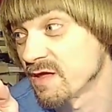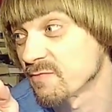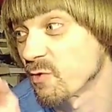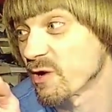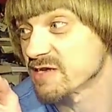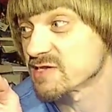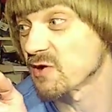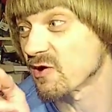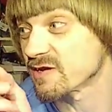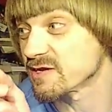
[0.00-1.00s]
from when I
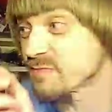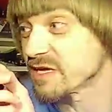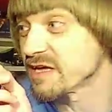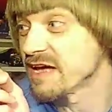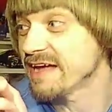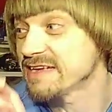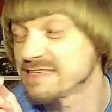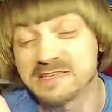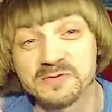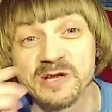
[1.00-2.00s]
started, it'd be
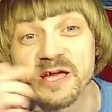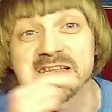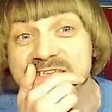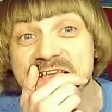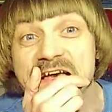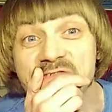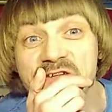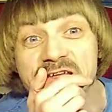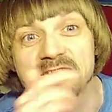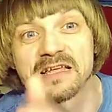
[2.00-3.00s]
eighteen thousand three hundred eighty-seven.